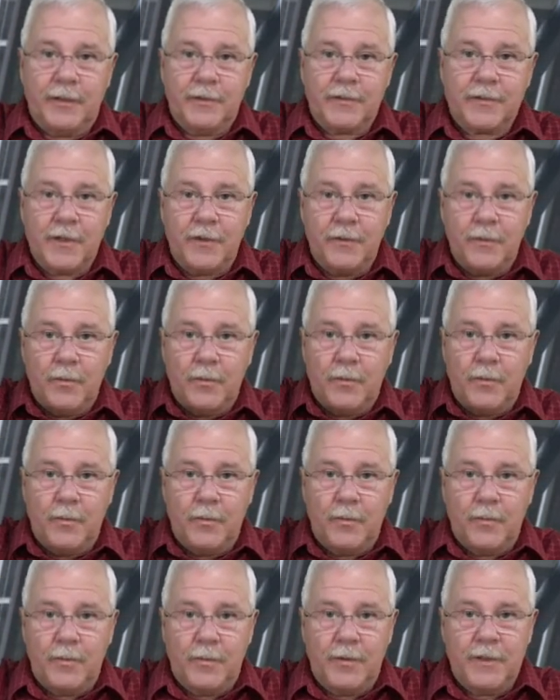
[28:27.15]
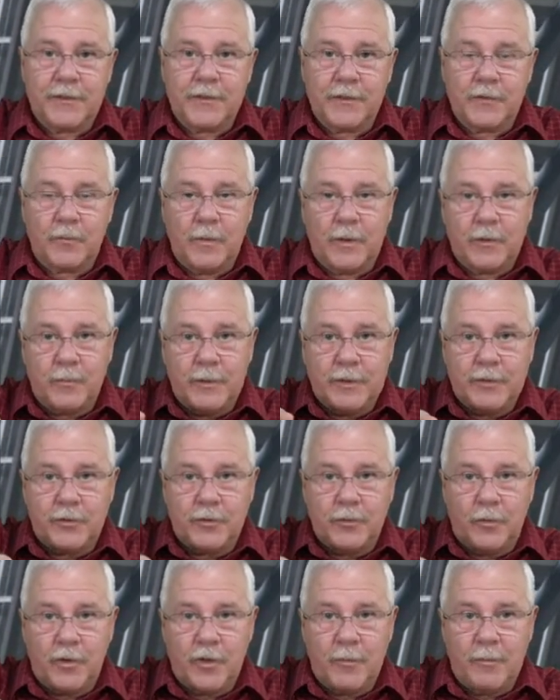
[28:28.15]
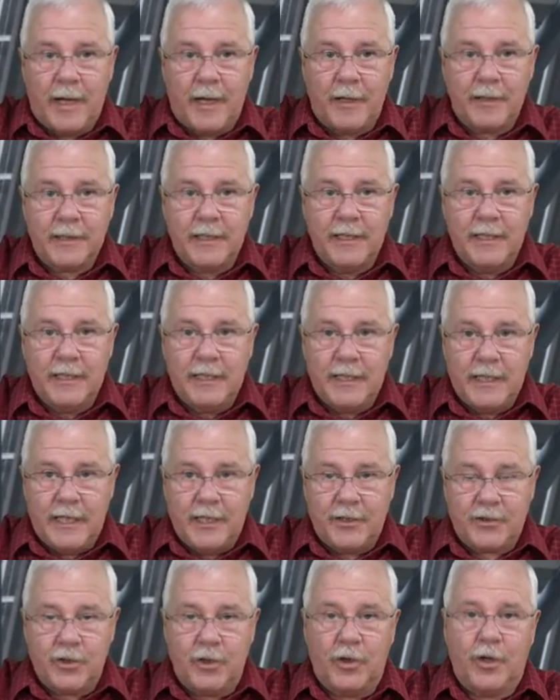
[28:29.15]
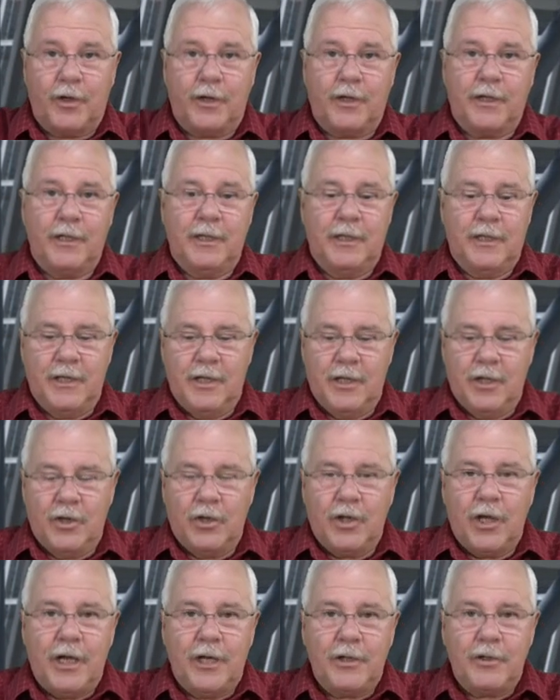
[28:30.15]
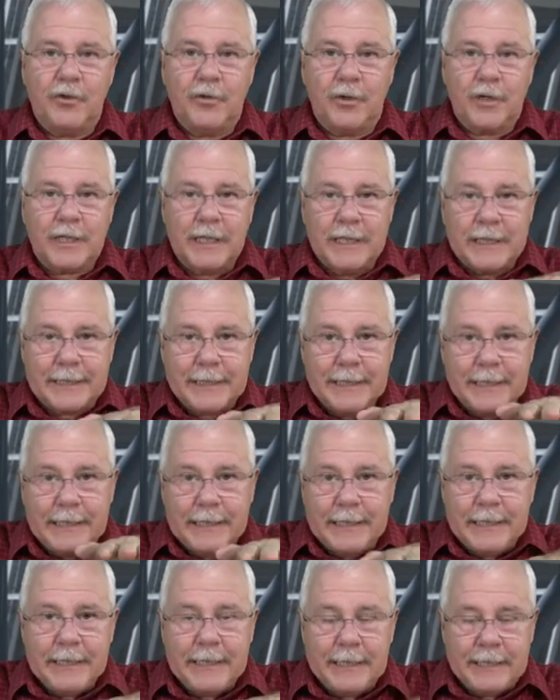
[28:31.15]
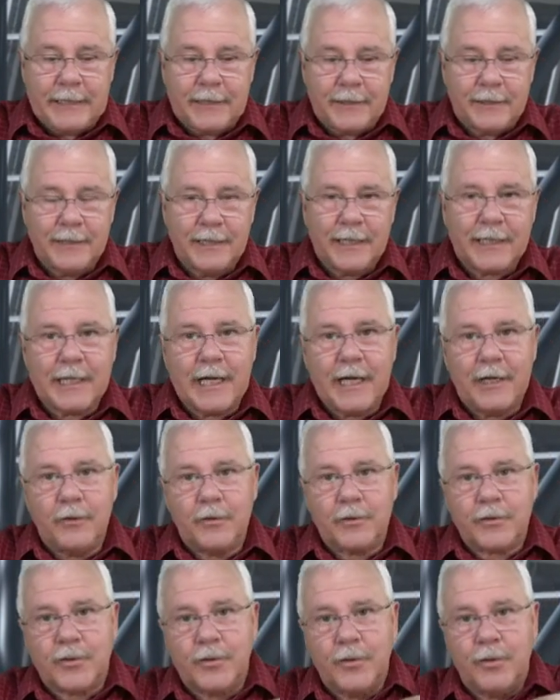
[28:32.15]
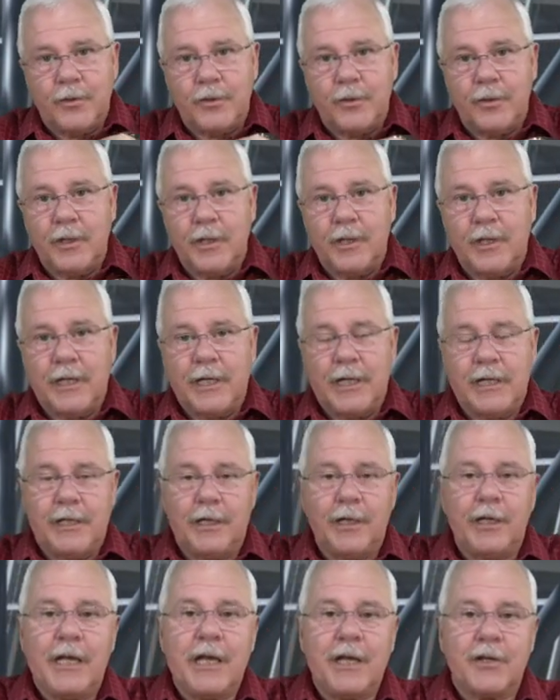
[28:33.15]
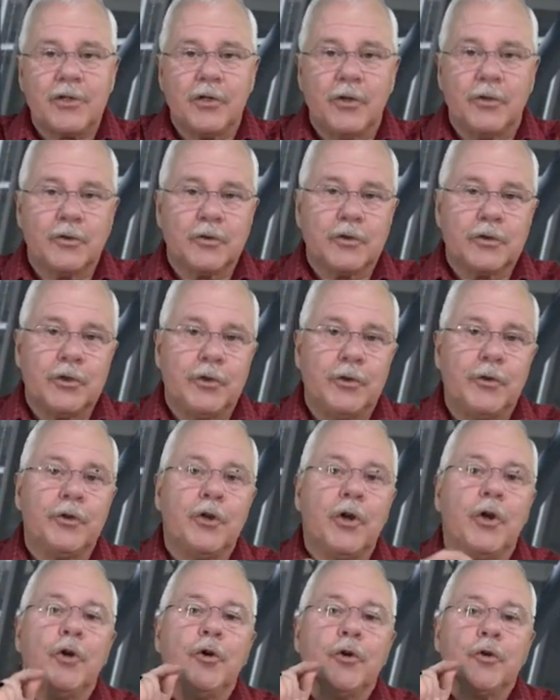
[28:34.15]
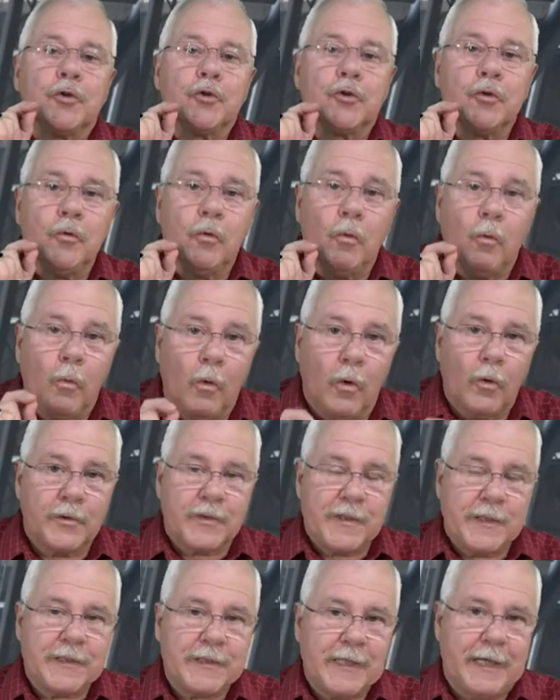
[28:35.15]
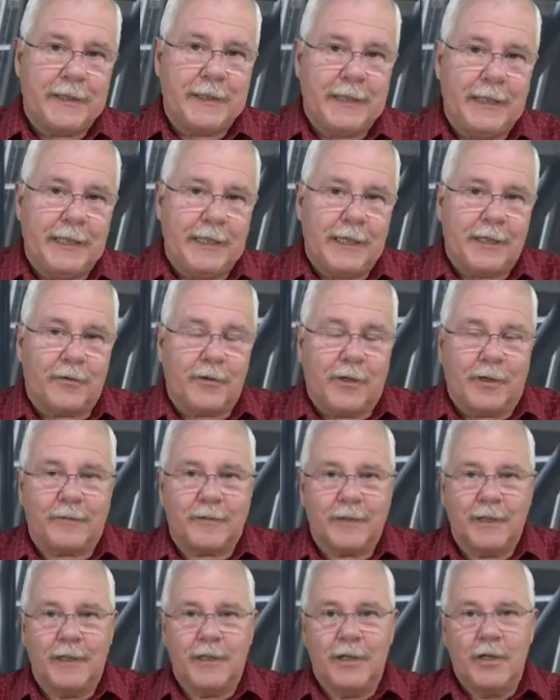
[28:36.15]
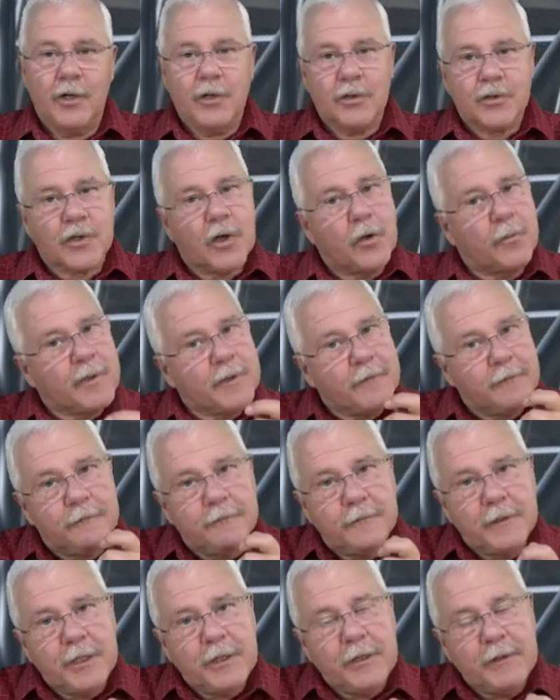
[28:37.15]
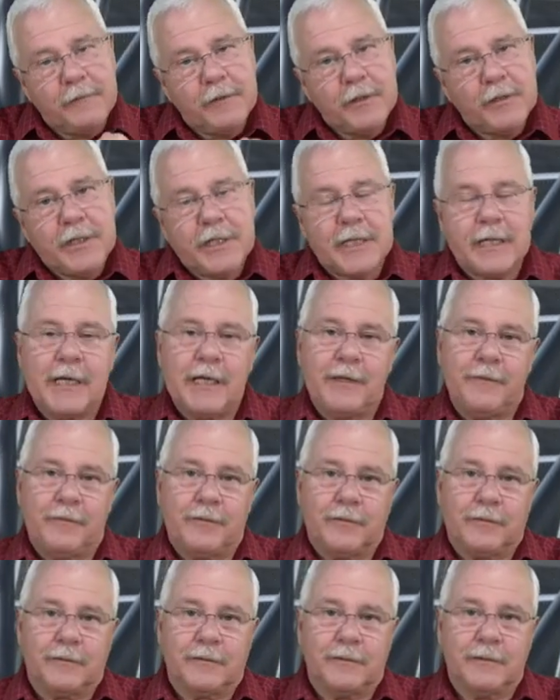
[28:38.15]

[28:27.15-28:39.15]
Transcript: So this is what we talk about, echelon. And the lead cannot turn in an echelon turn towards his other aircraft. So be very, very careful.